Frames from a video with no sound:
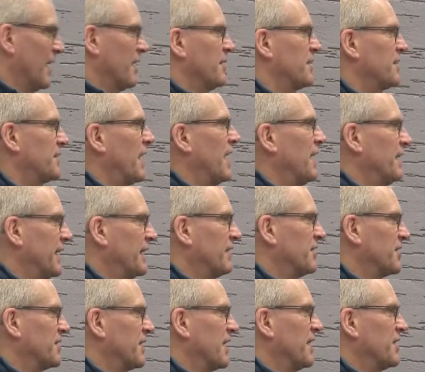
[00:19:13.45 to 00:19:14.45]
standing
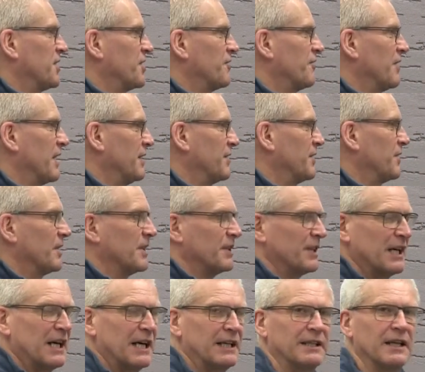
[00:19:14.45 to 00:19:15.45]
stationary doing
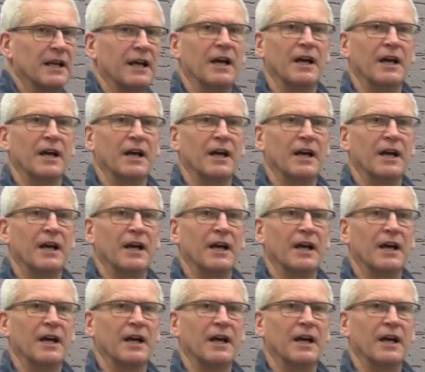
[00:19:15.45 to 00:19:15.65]
that.